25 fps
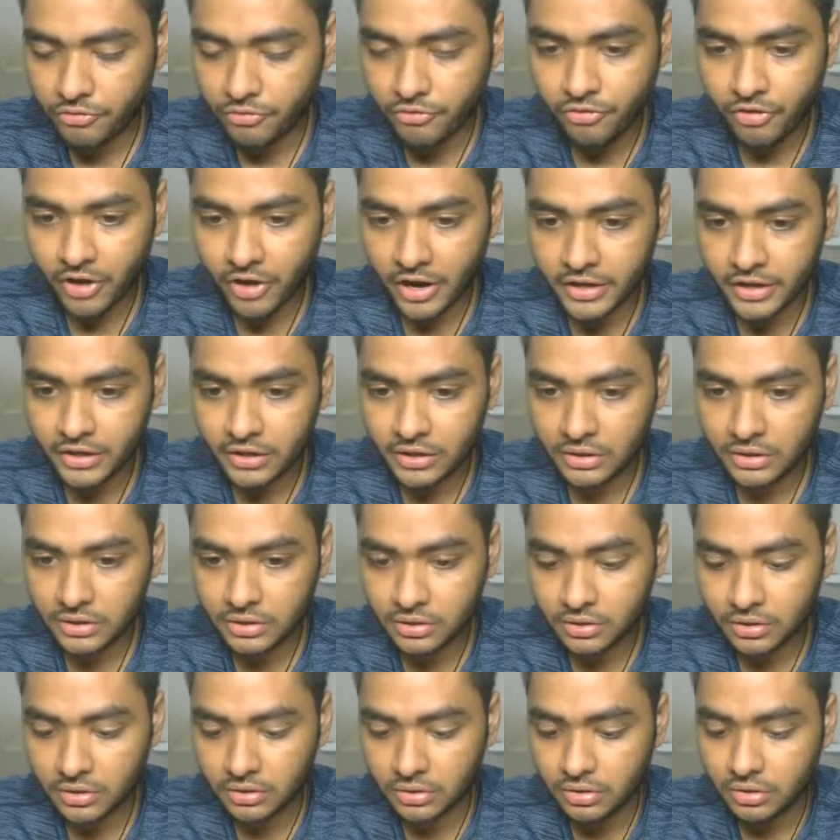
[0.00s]
file,
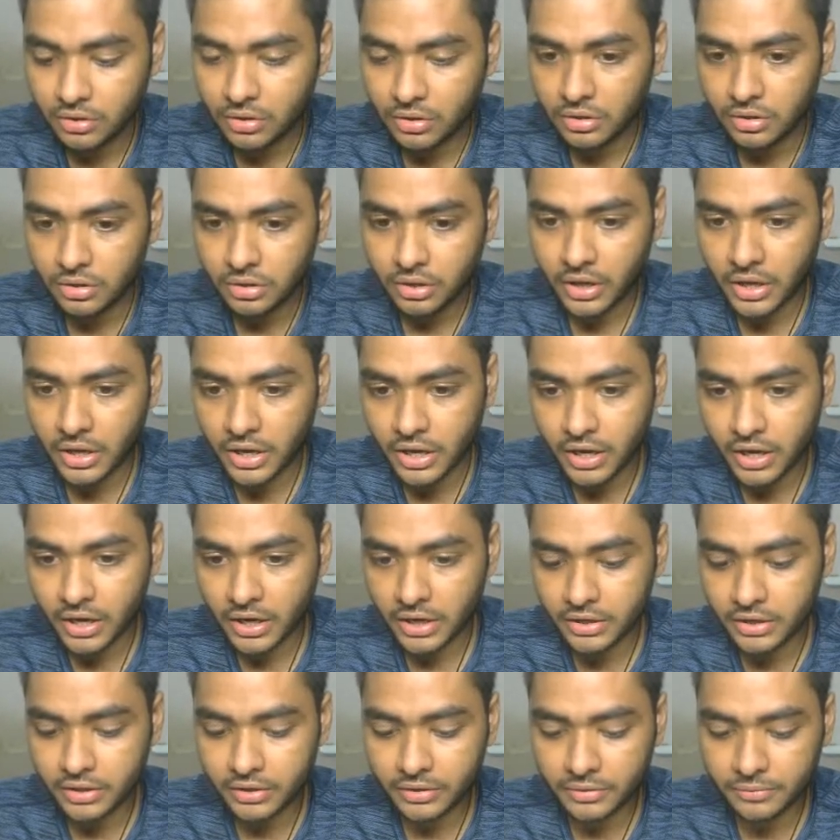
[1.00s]

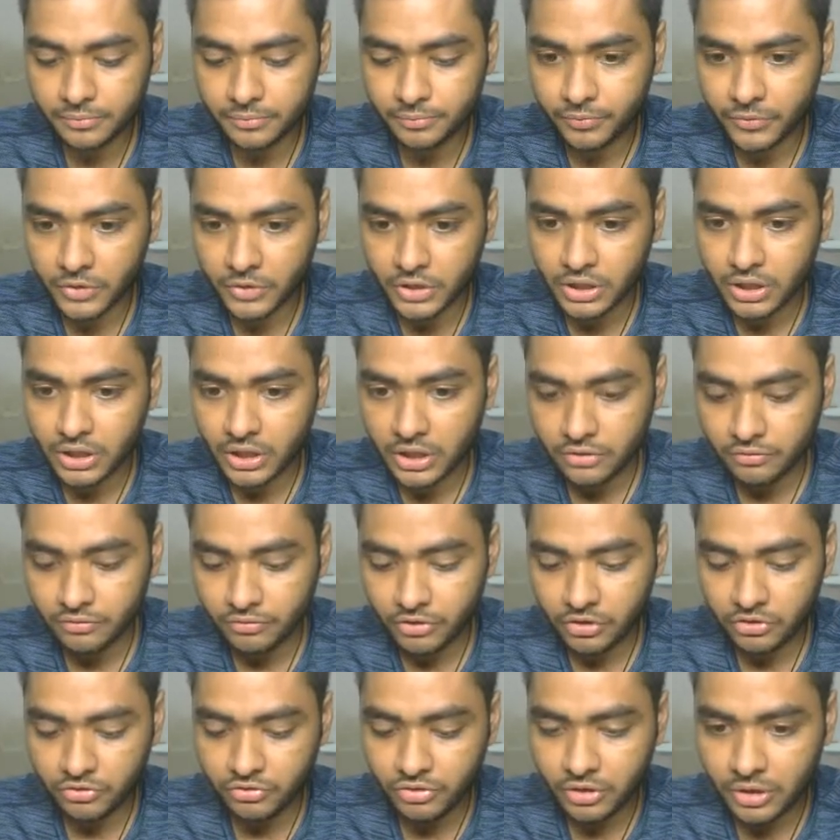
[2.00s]
and
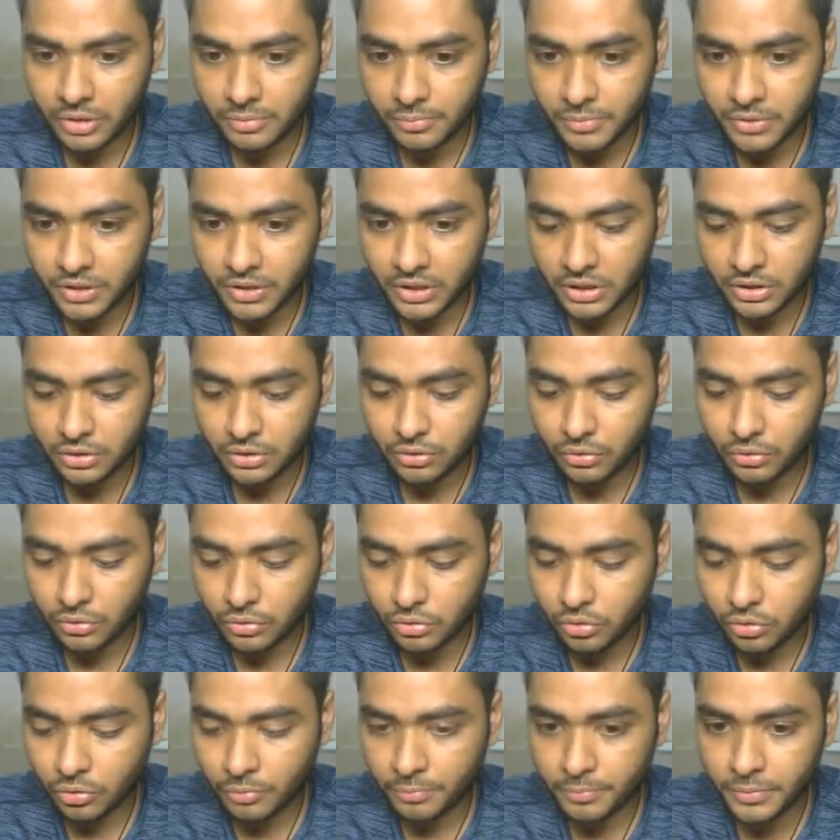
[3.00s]
which will be
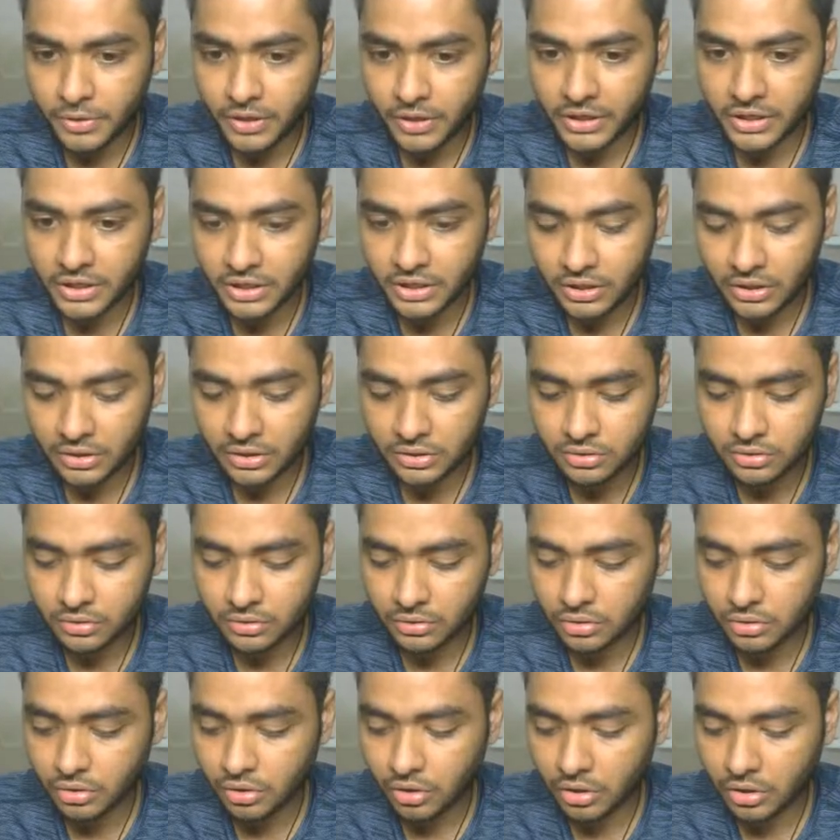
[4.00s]
opt
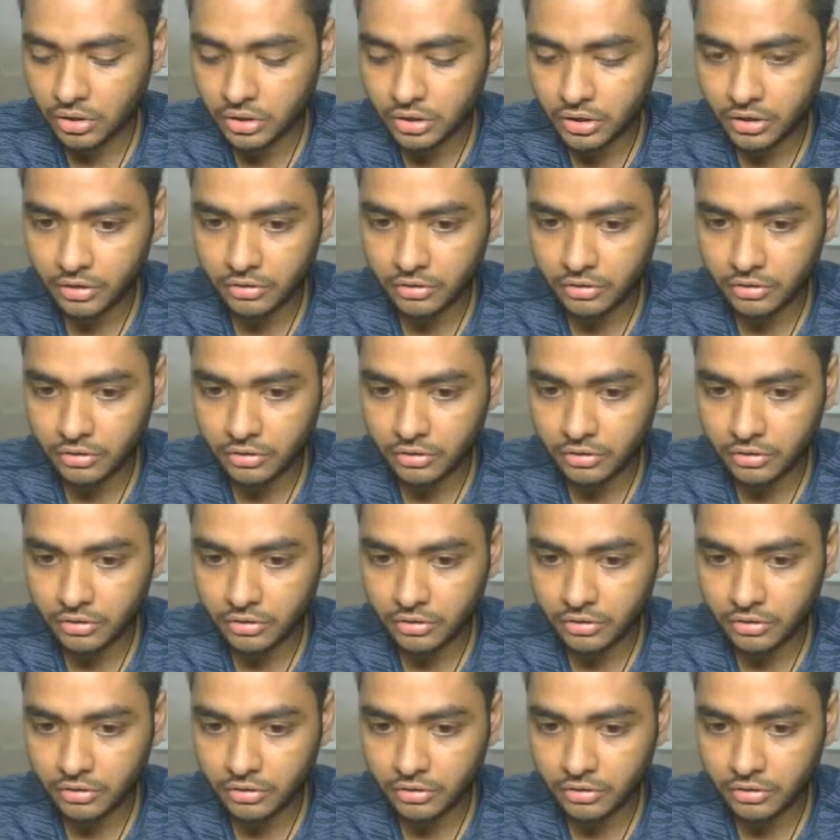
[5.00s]
dot,